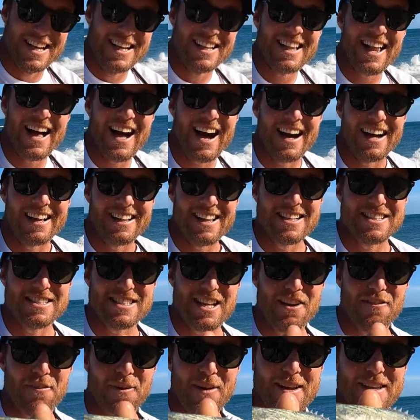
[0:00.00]
killer. Let's
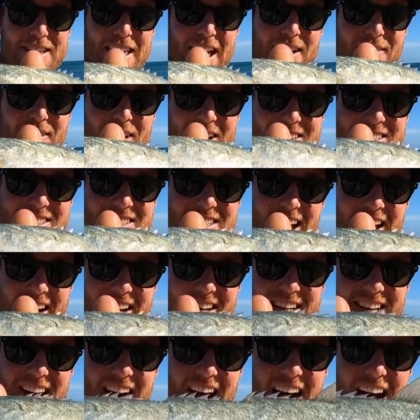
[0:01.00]
see if we can get one
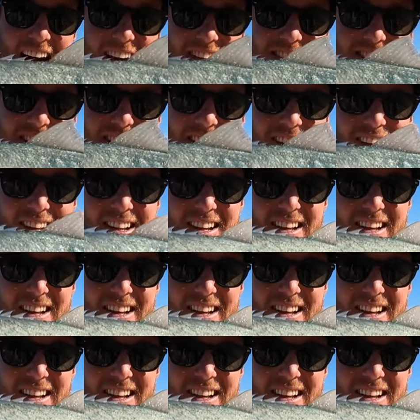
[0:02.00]
second cast.